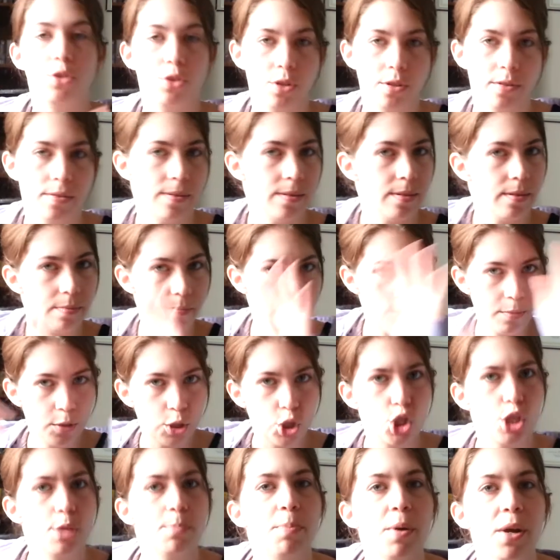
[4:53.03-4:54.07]
Just
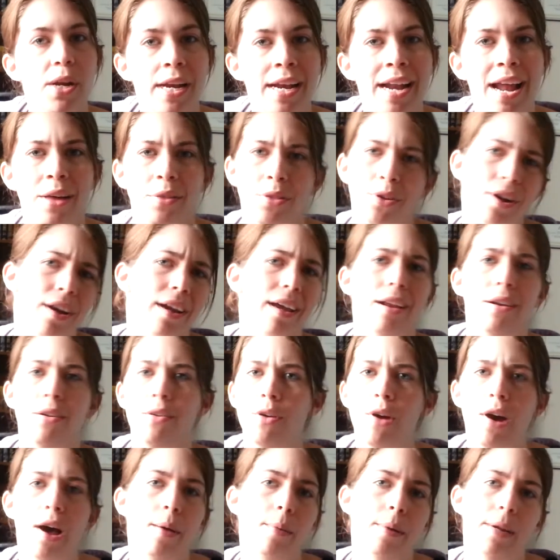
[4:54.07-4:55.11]
putting it out there. I don't
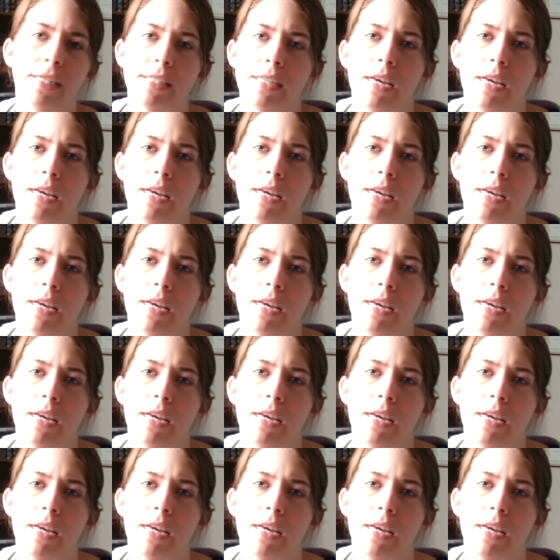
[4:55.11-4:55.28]
know how many